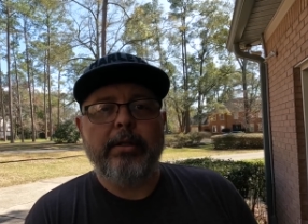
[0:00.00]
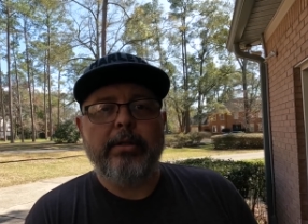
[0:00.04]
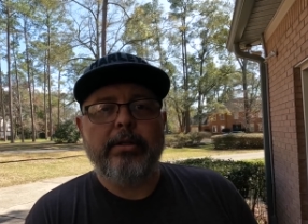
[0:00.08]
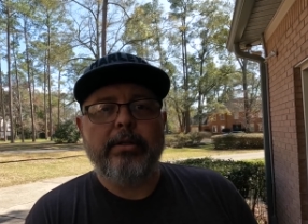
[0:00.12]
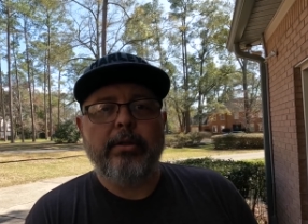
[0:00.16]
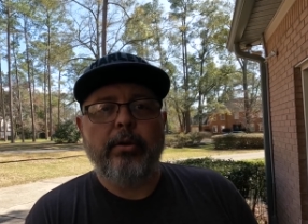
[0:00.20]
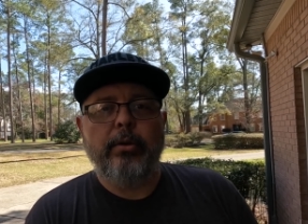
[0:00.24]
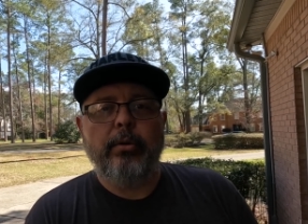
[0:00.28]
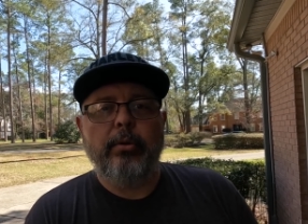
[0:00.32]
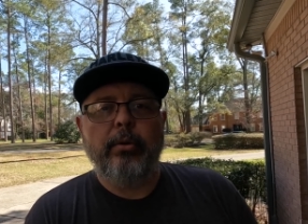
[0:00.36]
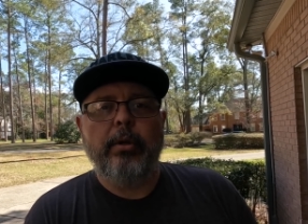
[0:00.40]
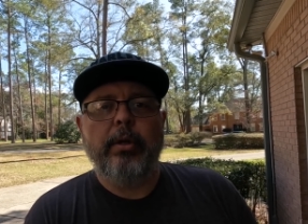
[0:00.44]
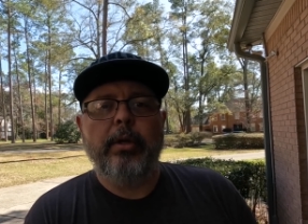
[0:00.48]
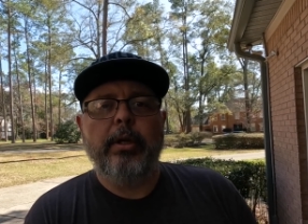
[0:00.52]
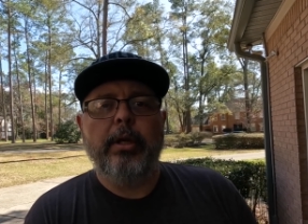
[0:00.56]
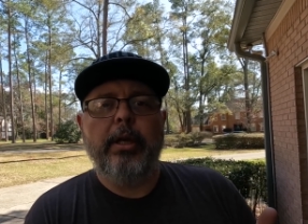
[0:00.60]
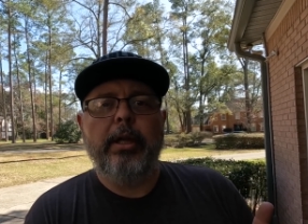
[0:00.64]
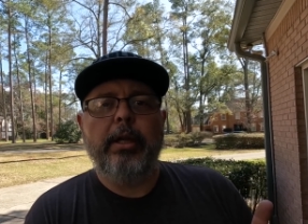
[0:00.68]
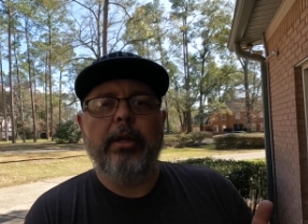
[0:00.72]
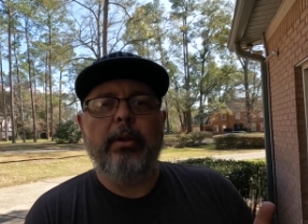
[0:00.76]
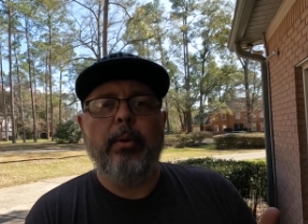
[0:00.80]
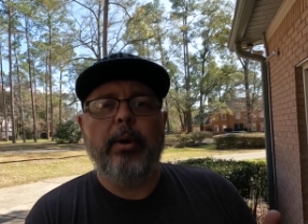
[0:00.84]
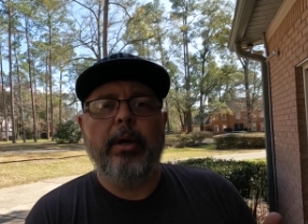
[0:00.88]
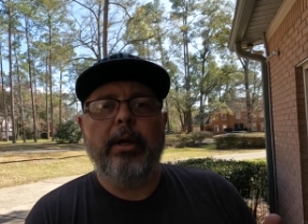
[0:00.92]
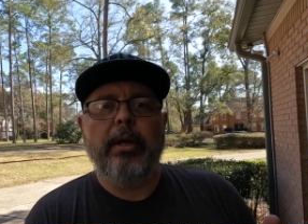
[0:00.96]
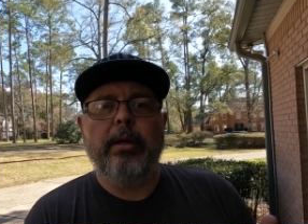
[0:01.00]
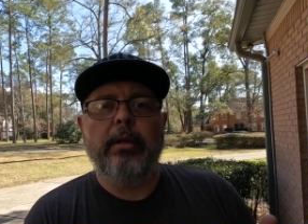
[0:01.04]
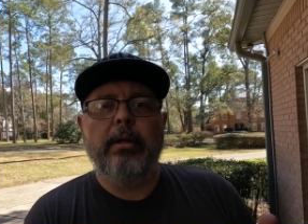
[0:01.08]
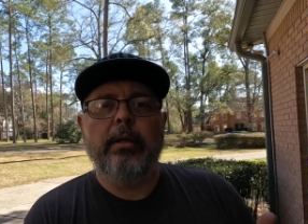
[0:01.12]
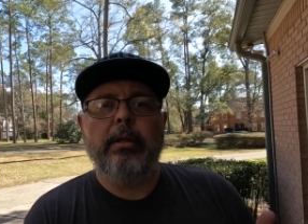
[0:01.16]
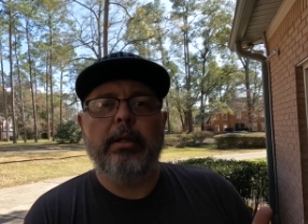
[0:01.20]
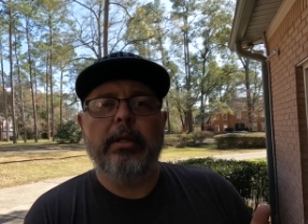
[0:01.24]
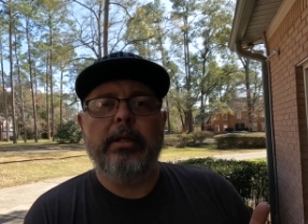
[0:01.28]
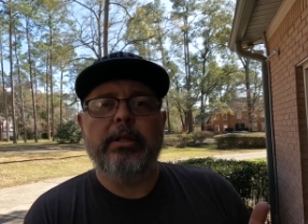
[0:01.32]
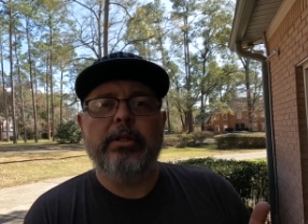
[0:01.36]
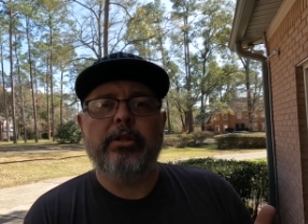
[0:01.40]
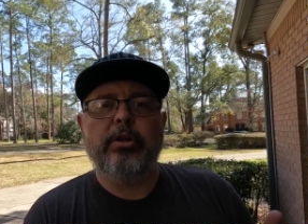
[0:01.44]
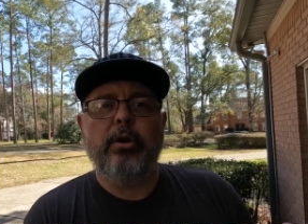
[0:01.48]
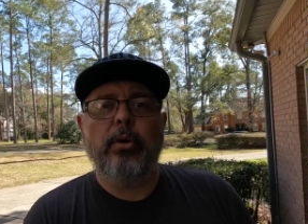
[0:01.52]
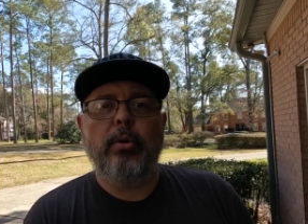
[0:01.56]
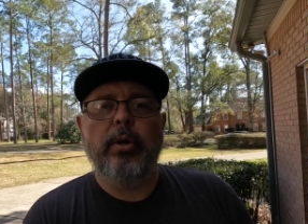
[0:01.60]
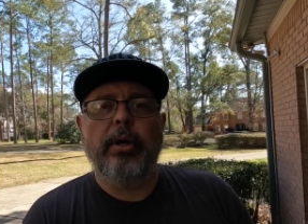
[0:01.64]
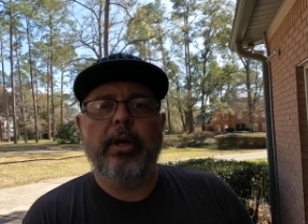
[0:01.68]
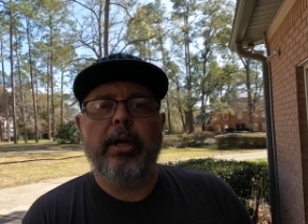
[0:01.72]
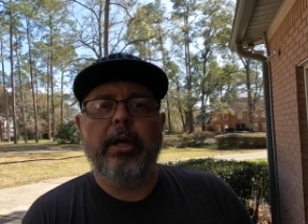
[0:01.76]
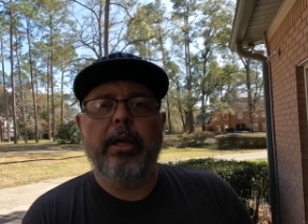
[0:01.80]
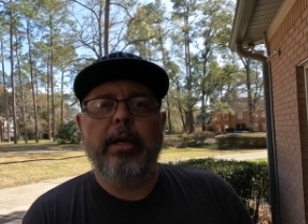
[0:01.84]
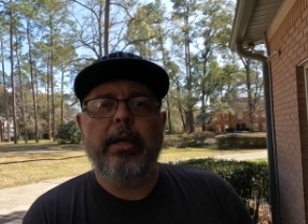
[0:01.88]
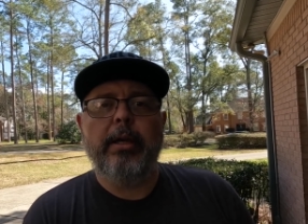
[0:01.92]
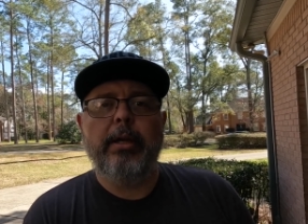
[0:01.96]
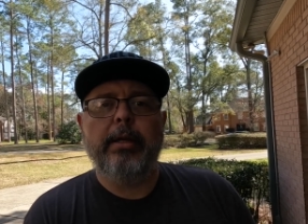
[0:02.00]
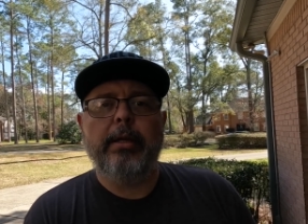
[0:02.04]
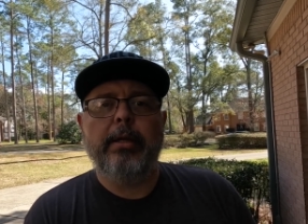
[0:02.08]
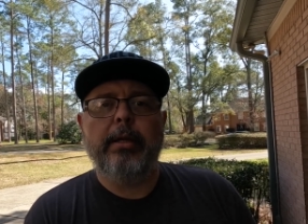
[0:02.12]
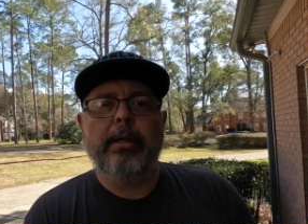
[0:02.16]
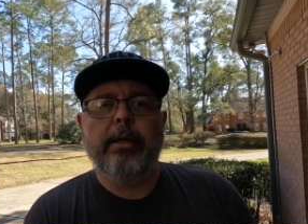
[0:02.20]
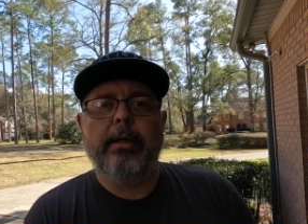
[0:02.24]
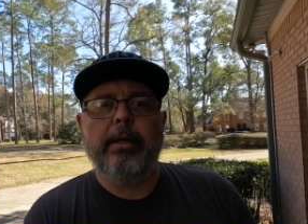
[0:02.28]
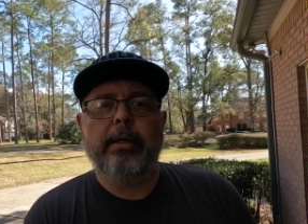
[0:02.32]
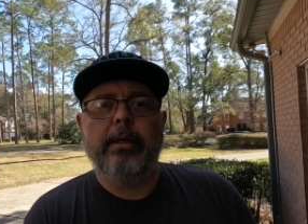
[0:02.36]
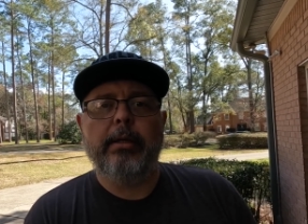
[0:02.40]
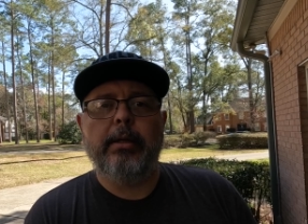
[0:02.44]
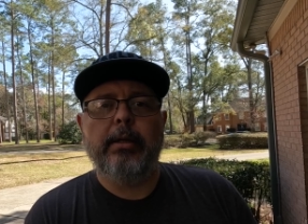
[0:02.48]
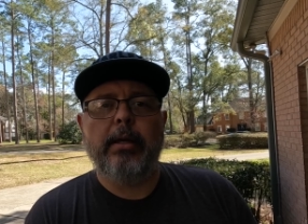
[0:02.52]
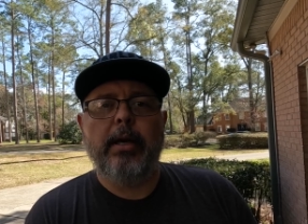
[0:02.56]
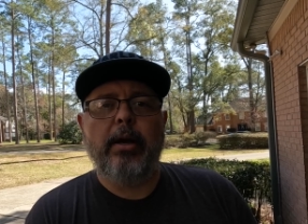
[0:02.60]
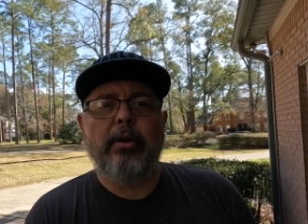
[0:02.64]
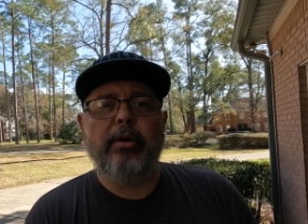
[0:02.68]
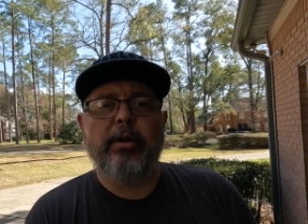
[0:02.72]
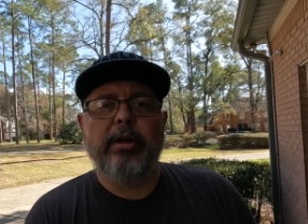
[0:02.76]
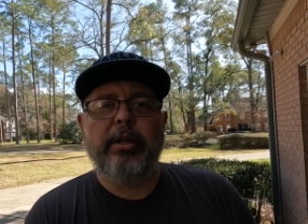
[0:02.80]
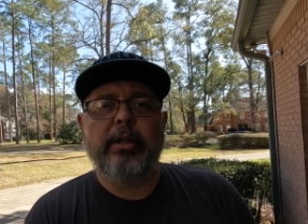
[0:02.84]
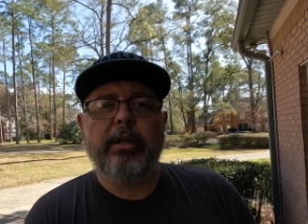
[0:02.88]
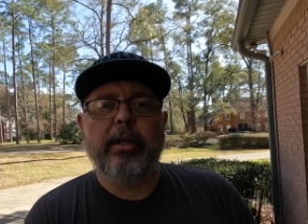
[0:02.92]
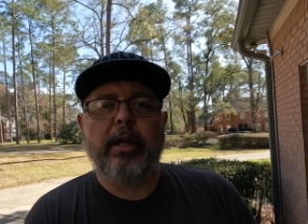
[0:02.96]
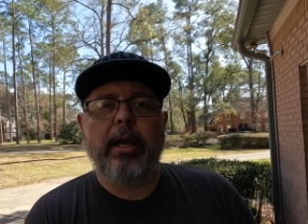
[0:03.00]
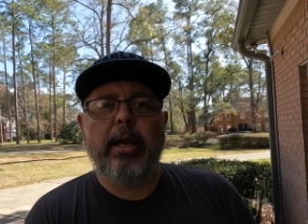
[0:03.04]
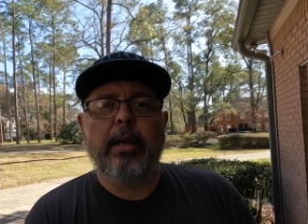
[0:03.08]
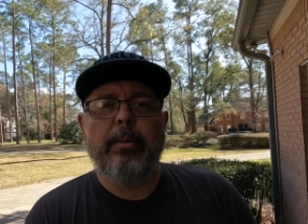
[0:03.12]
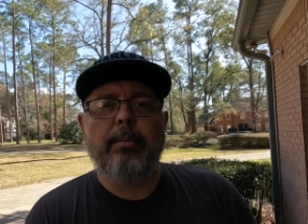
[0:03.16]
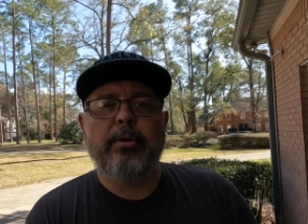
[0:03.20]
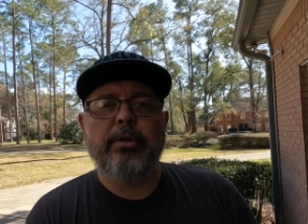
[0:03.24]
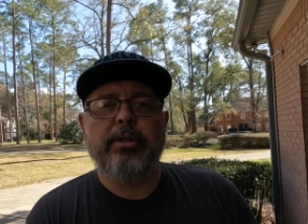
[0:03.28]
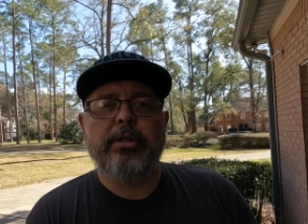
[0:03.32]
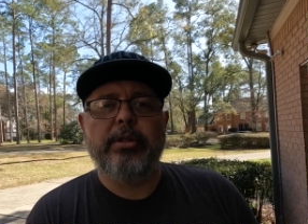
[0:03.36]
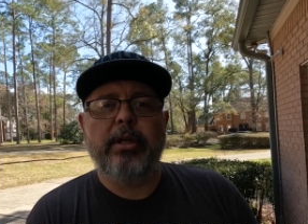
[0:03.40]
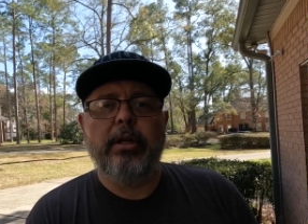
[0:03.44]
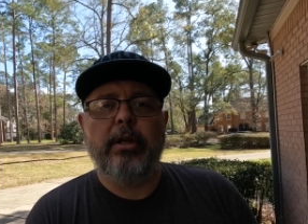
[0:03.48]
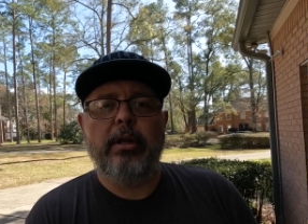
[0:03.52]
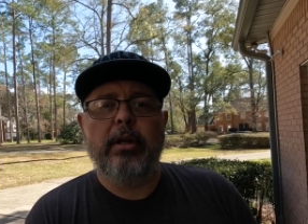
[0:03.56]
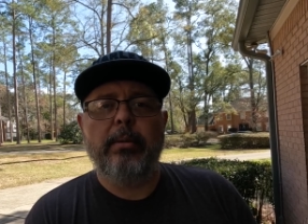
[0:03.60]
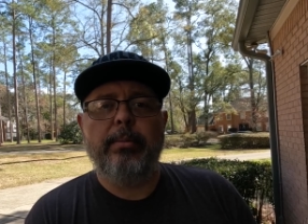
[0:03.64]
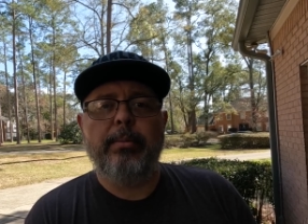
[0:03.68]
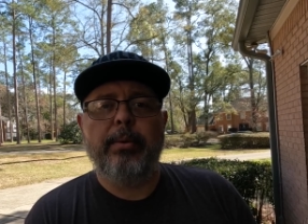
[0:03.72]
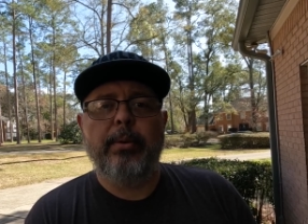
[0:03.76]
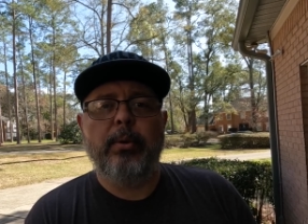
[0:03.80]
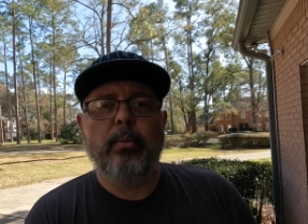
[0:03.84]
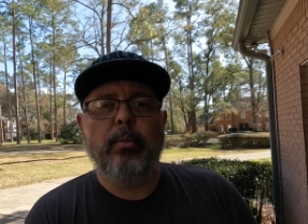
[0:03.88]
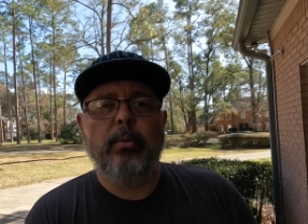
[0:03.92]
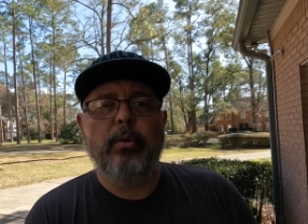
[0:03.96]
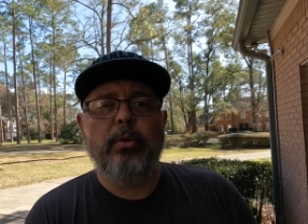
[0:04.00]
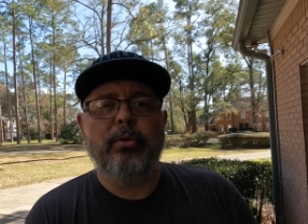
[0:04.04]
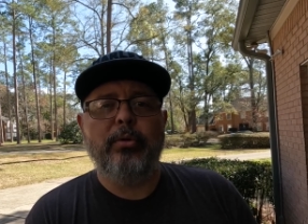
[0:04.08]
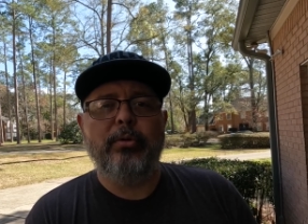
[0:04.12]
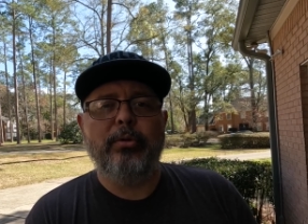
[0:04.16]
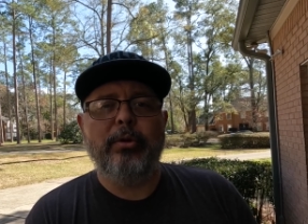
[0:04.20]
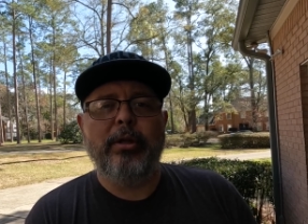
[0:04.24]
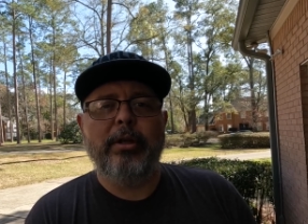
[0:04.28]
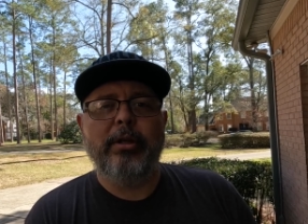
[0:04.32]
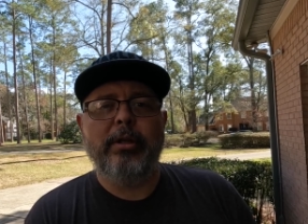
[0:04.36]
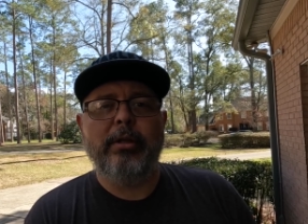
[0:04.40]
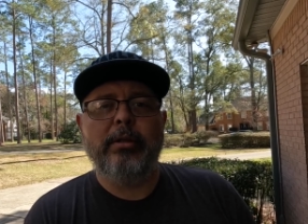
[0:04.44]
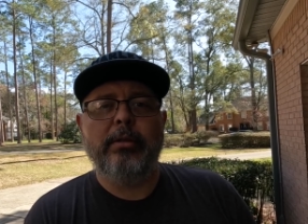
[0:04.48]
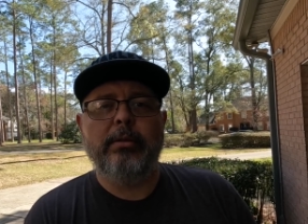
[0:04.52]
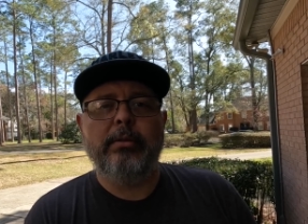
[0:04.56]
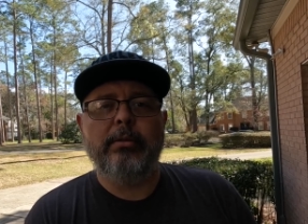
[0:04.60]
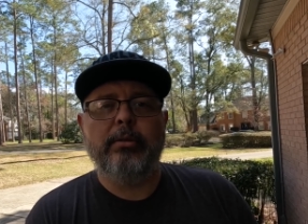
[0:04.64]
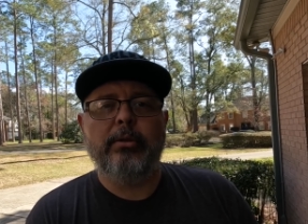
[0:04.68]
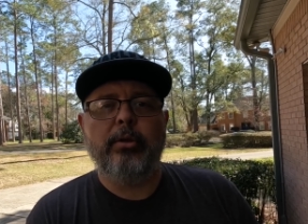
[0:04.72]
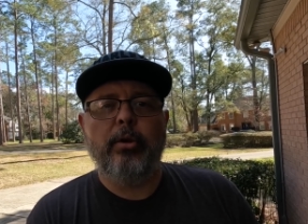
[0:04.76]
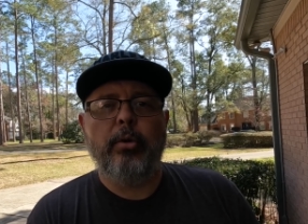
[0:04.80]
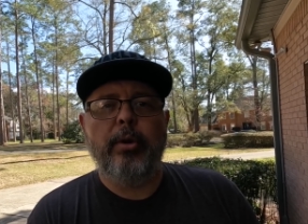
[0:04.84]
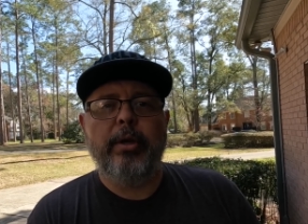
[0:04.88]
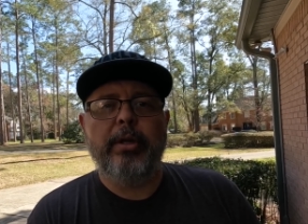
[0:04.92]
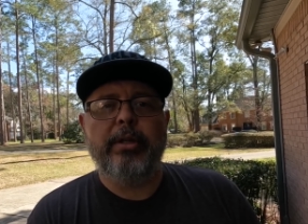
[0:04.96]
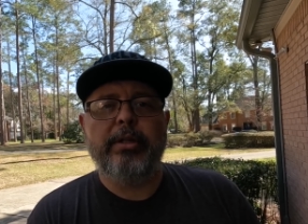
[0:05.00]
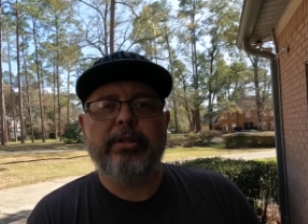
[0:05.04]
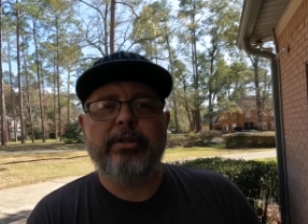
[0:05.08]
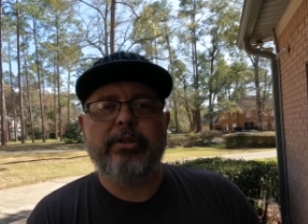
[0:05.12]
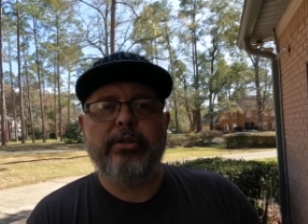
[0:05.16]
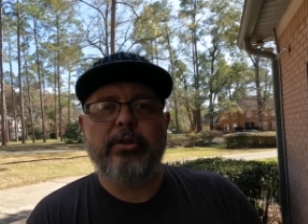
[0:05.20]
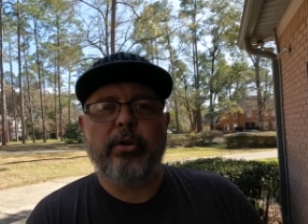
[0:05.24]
So anyway, let's go ahead and I'll get the camera set up and we'll go ahead and